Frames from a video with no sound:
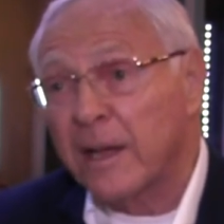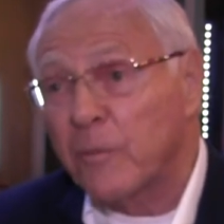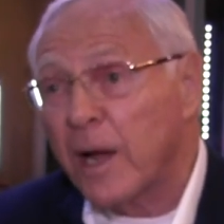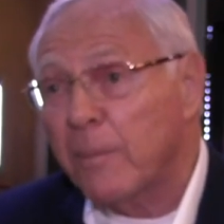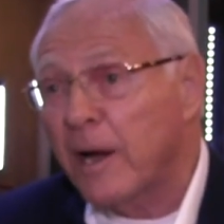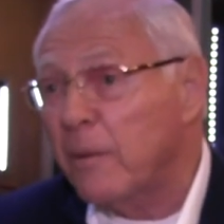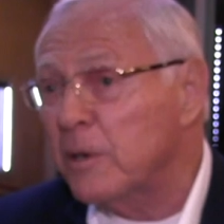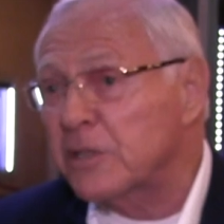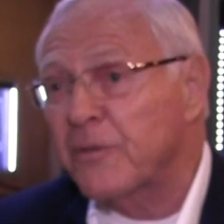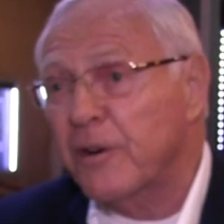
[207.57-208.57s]
And Rabbi
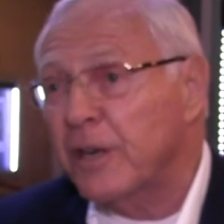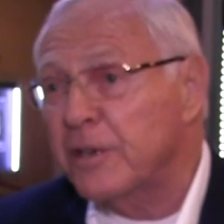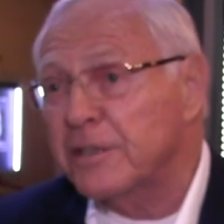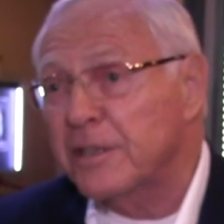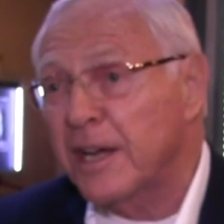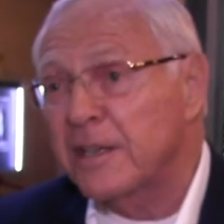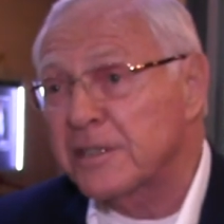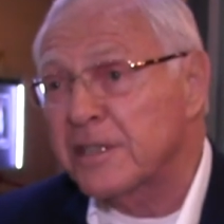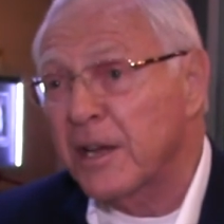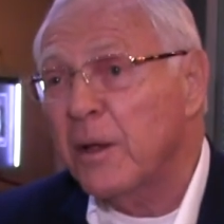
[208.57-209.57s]
was very good tonight in
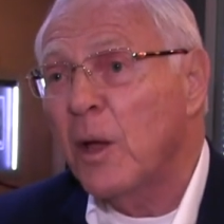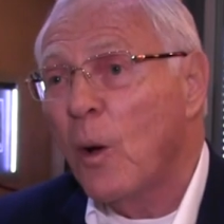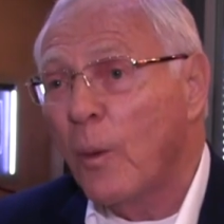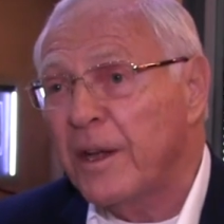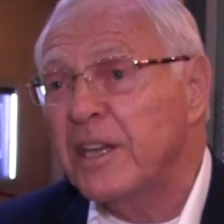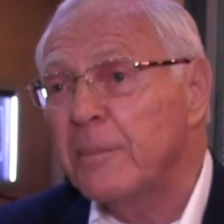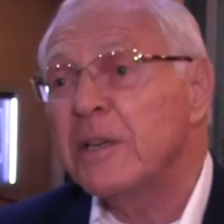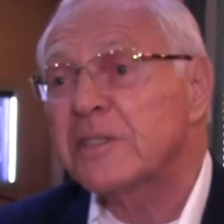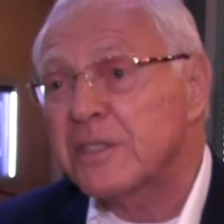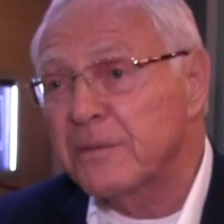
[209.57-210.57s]
saying we need to
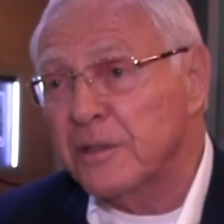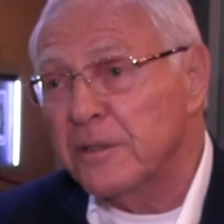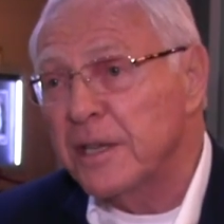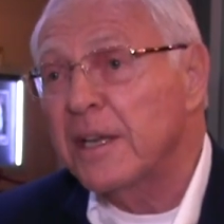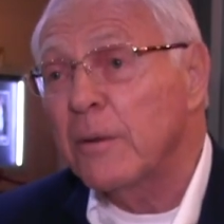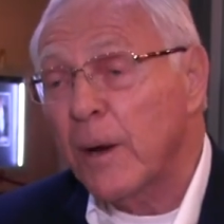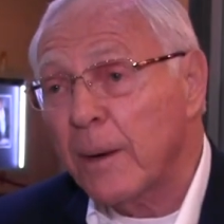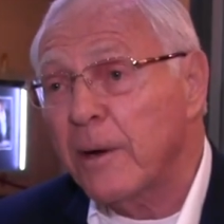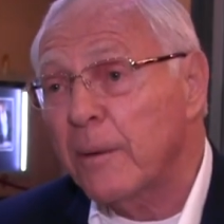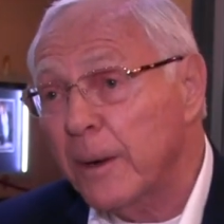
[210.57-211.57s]
be civil, and
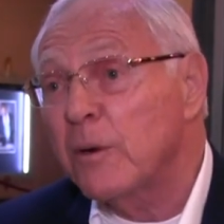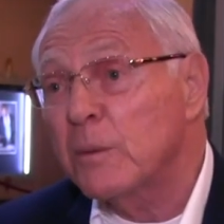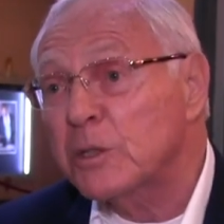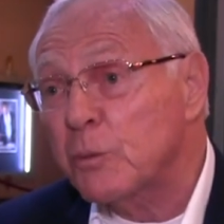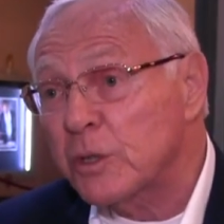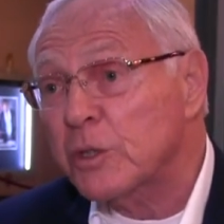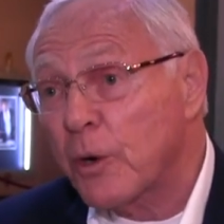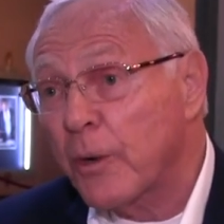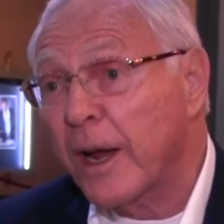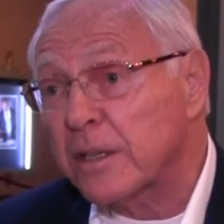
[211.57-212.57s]
Rabbi Aaron was
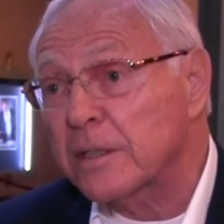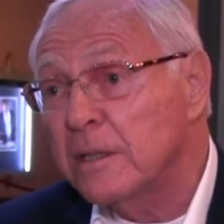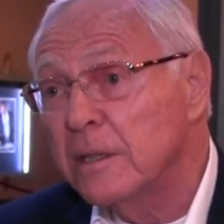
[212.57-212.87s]
correct.